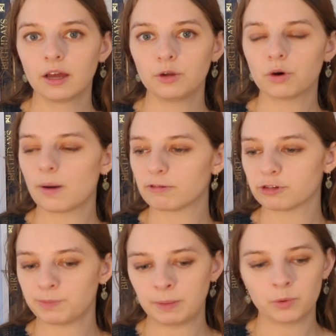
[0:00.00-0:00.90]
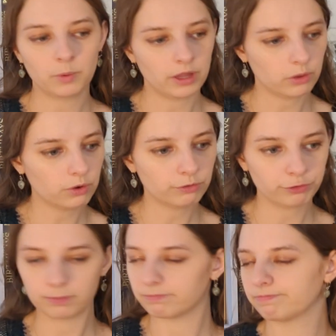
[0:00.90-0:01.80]
You'll come across people
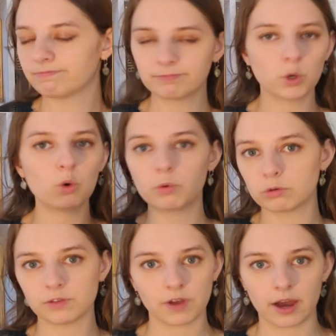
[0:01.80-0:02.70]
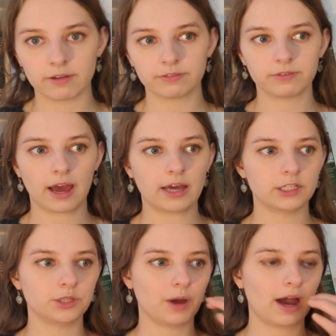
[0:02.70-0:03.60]
from all walks of life,
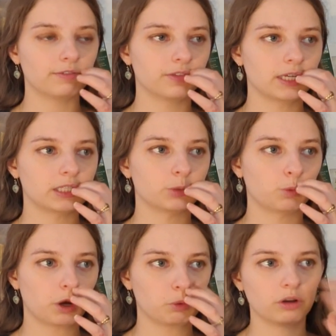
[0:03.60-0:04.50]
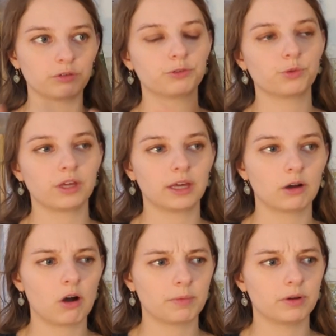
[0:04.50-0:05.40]
and you have this one wonderful thing in
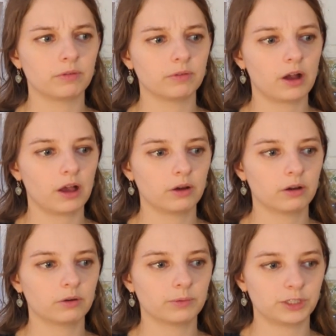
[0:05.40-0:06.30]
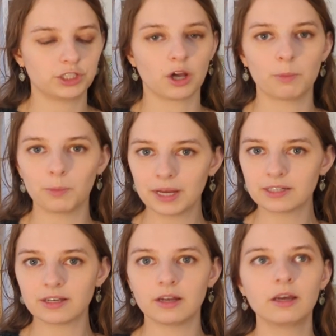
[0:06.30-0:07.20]
common, which is herbal
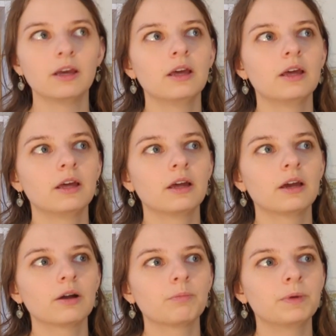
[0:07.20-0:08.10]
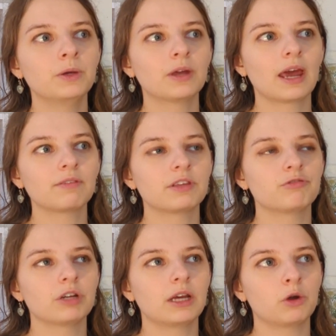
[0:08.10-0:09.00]
medicine. But you can have these
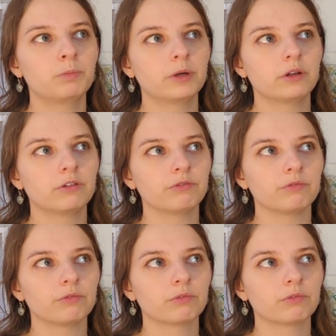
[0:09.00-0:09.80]
really open and